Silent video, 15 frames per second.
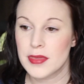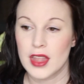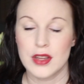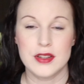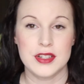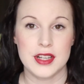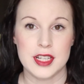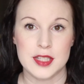
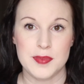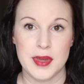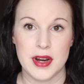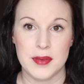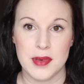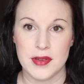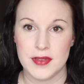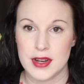Usually I speed
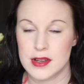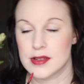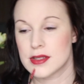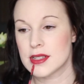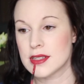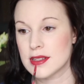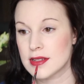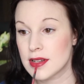up my videos
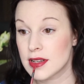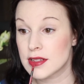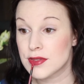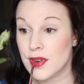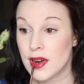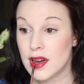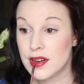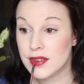because it takes
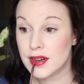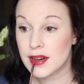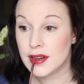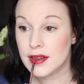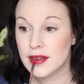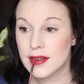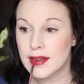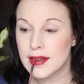forever
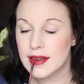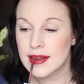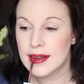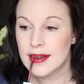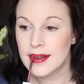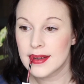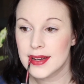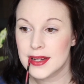
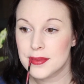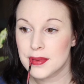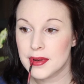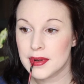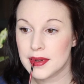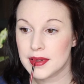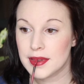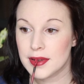to put
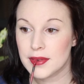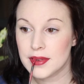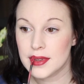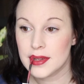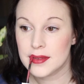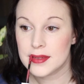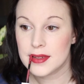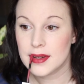on liquid
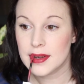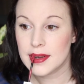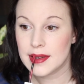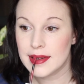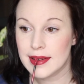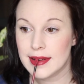lipstick.